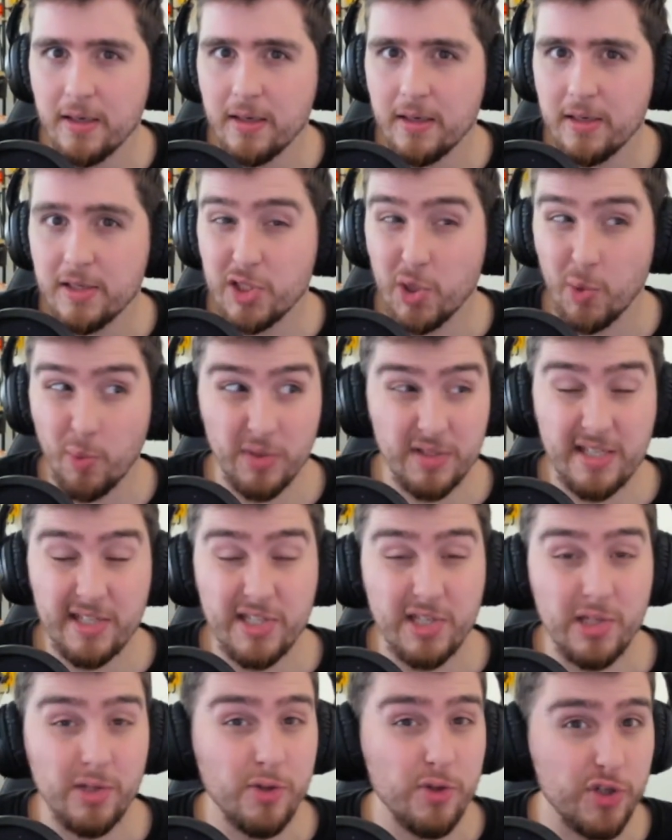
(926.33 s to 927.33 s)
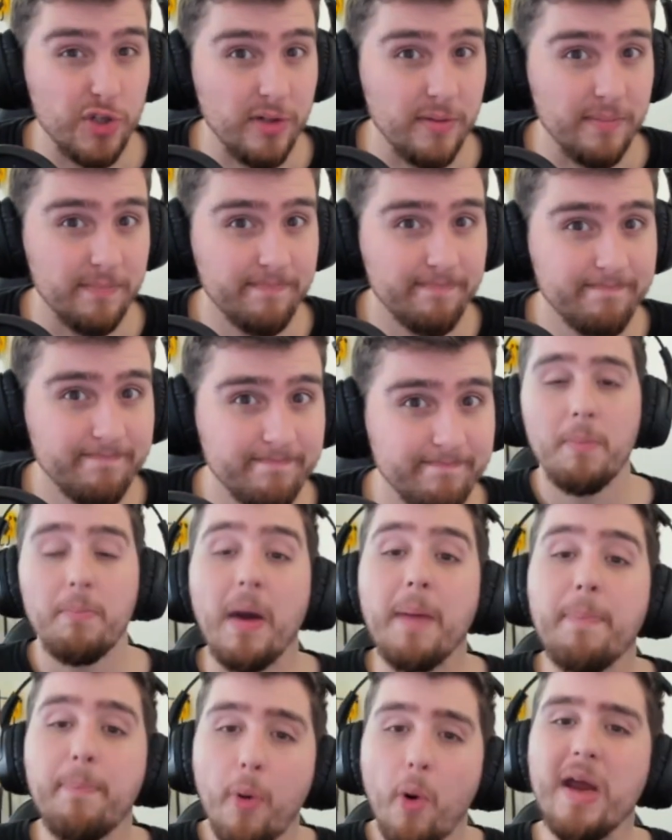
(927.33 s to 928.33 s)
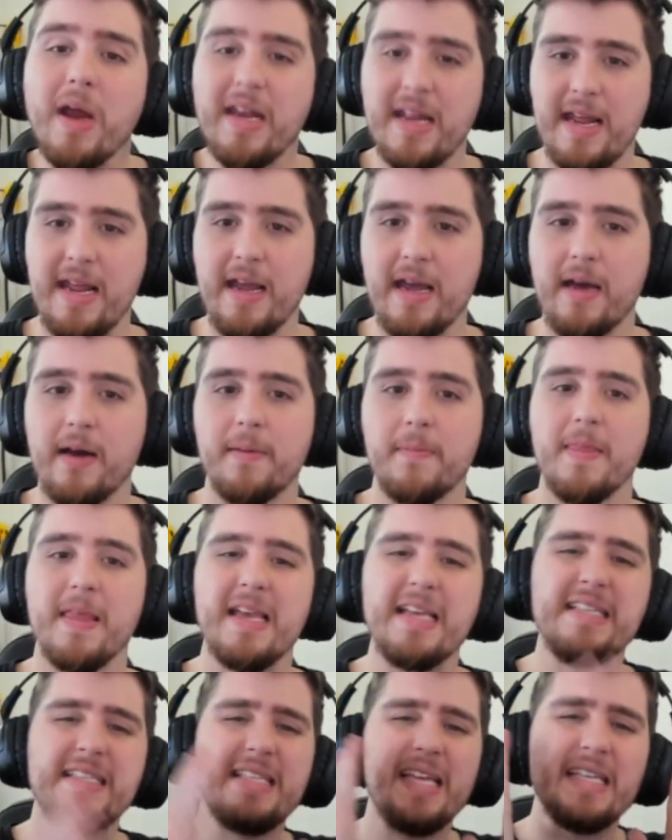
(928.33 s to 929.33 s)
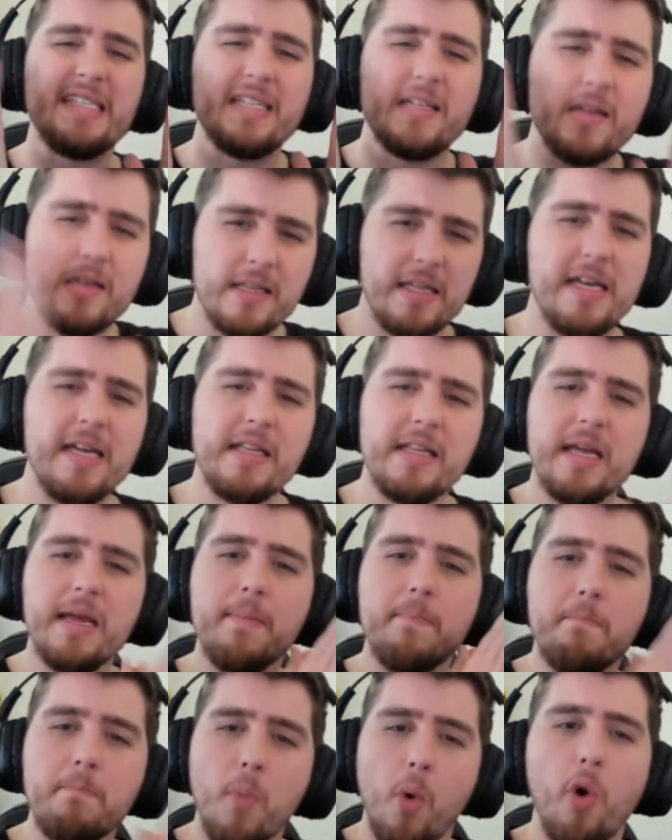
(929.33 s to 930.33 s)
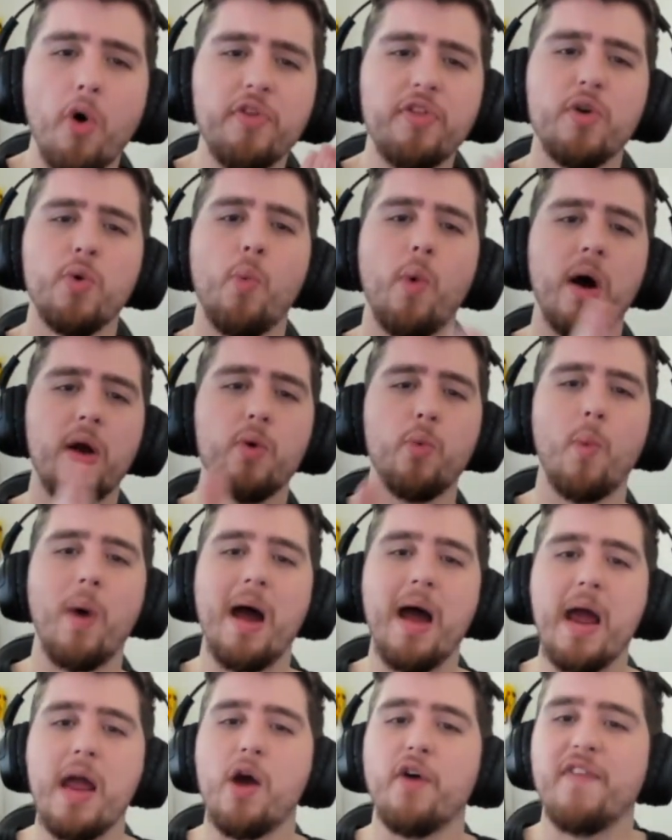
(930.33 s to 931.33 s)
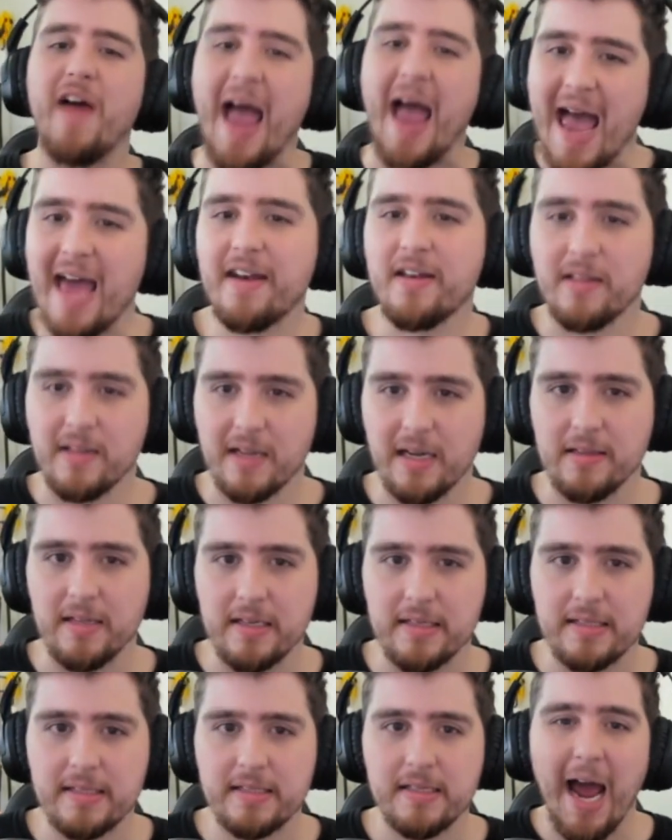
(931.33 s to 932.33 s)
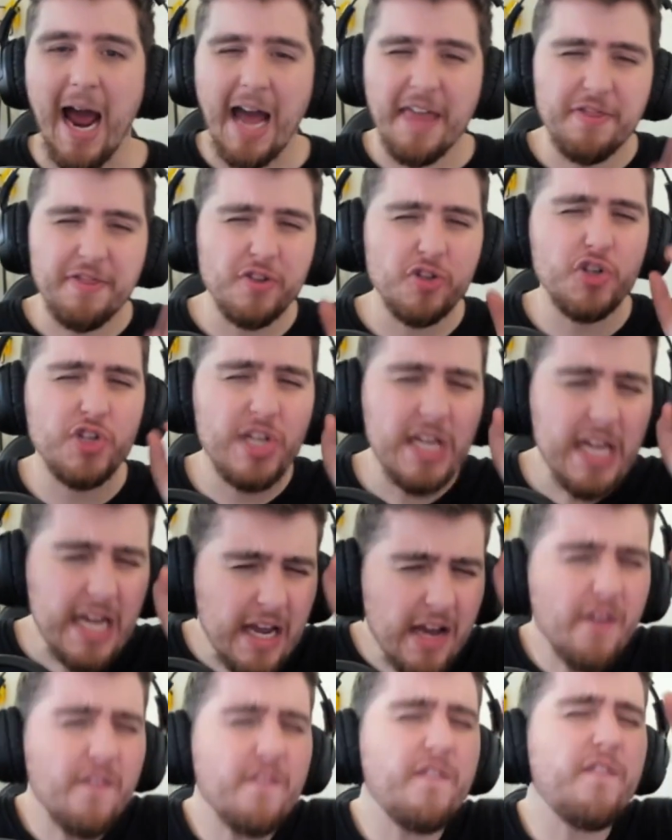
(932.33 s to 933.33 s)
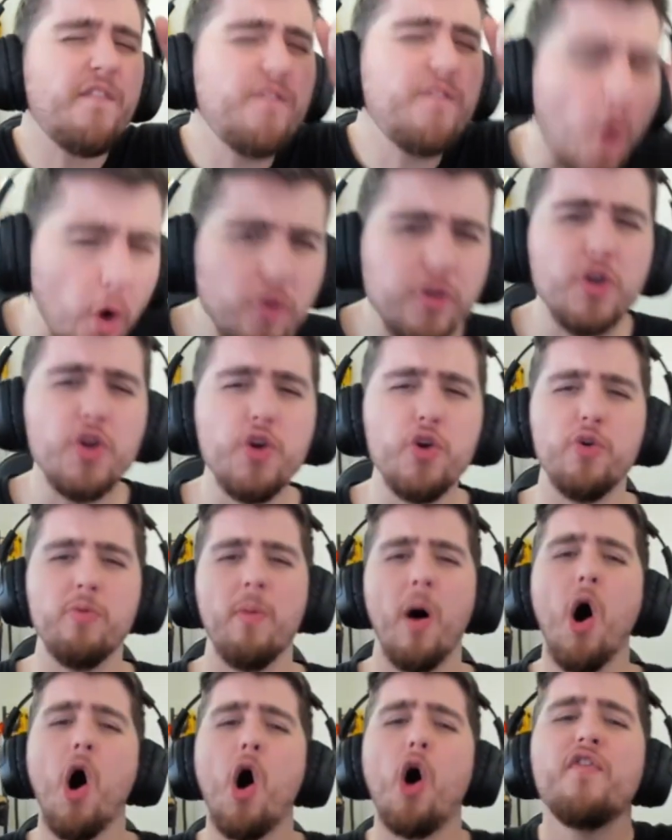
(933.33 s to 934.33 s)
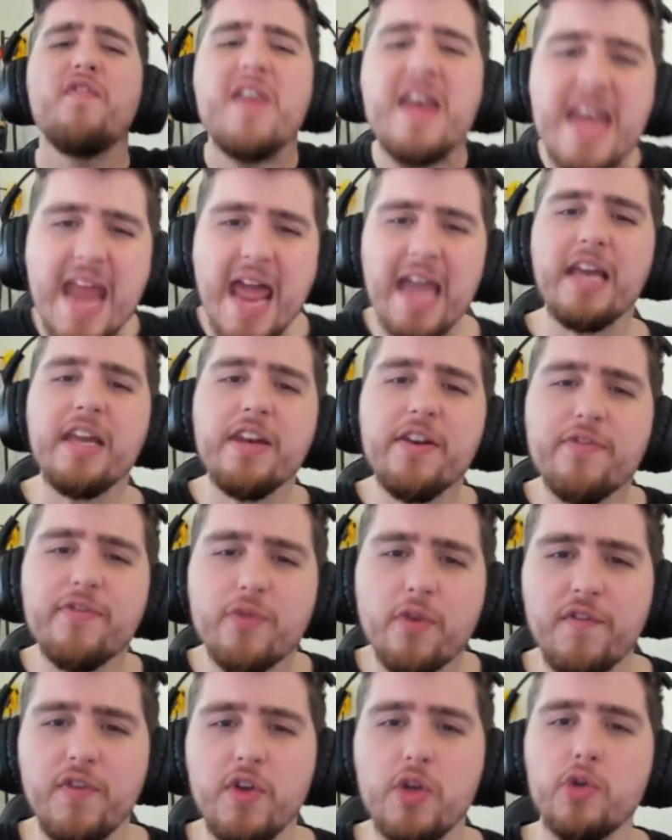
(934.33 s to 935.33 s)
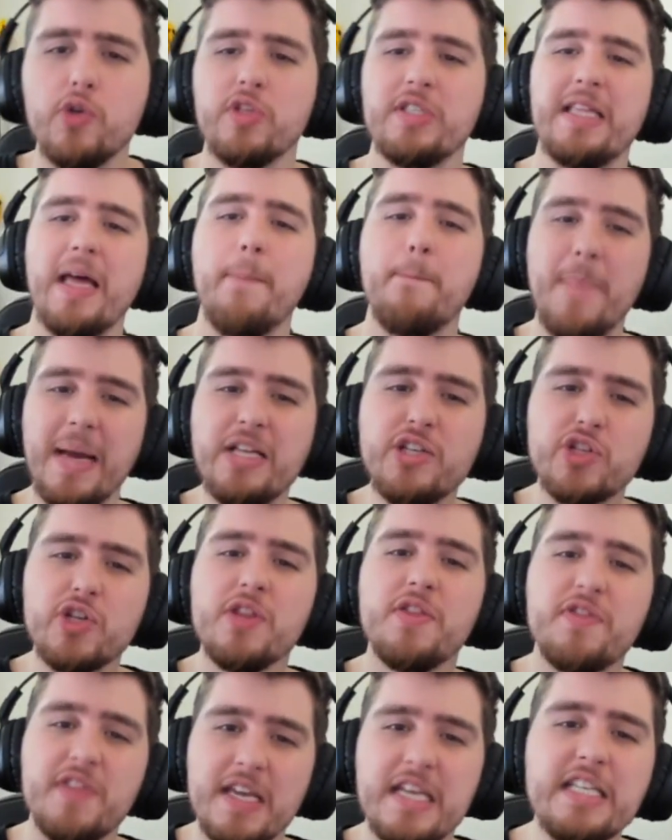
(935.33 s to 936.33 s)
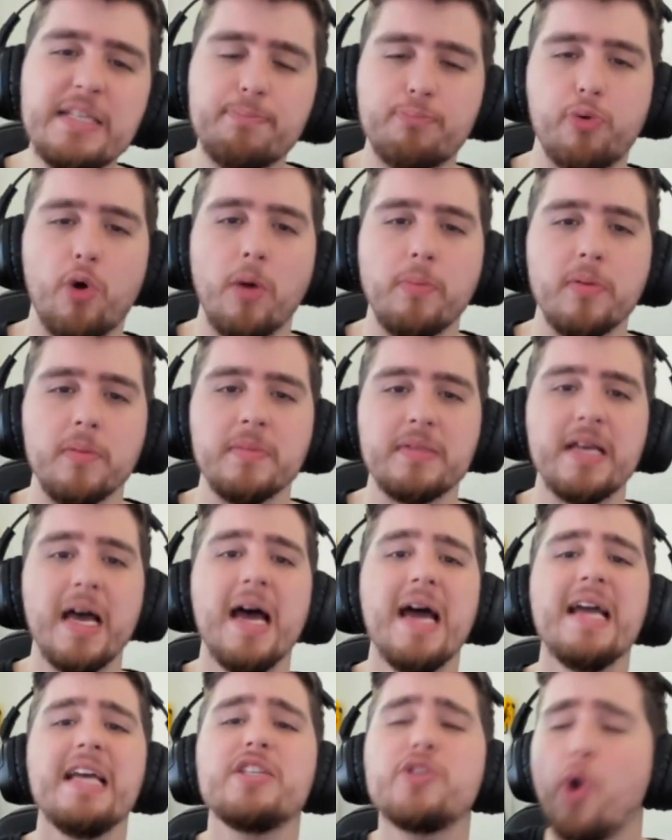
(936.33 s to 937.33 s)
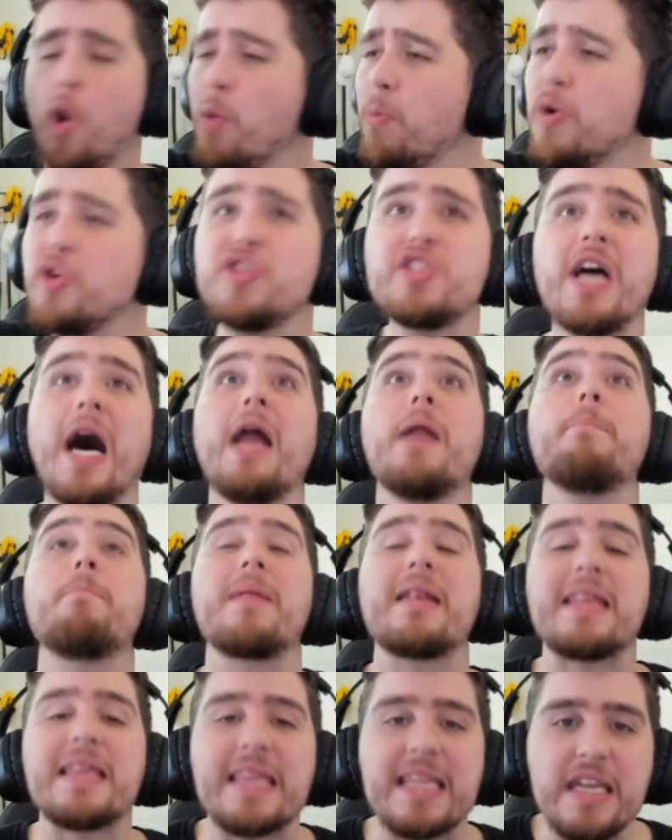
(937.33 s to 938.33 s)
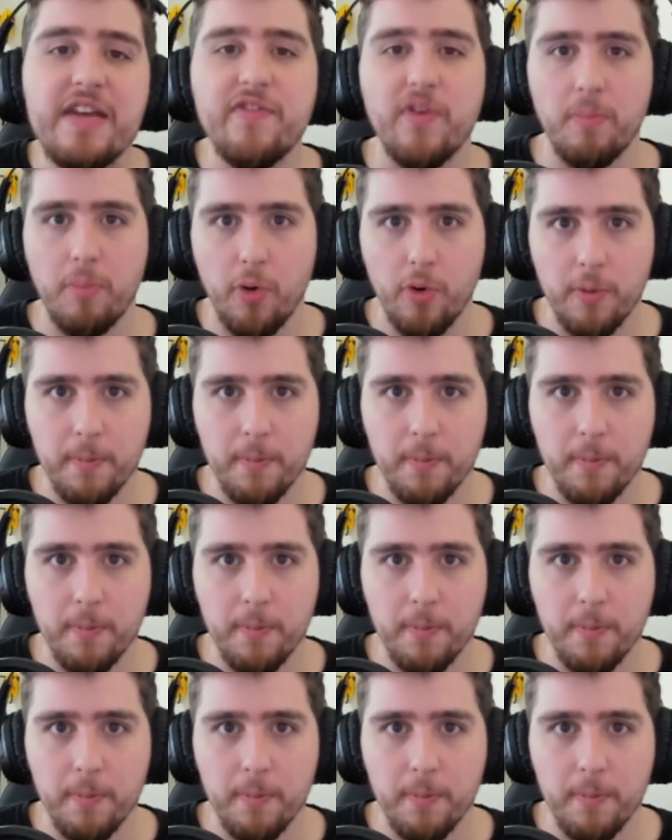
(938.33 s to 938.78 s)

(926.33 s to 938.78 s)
So, what's the solution? My point here is there's clearly more than one way of handling this, and the sheer volume of negative reviews that mention these problems is almost unbelievable.